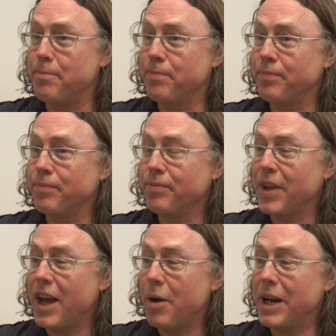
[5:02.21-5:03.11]
And
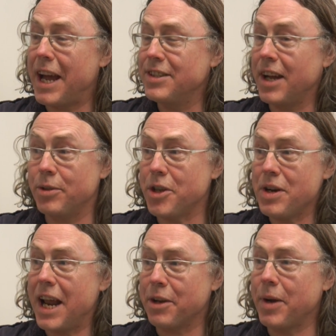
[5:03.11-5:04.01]
when it ended, I was so
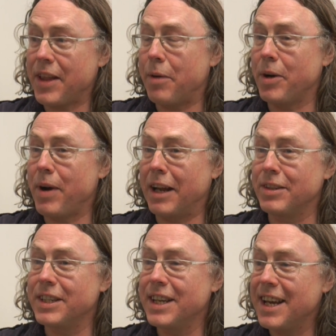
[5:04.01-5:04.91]
glad it went that way round,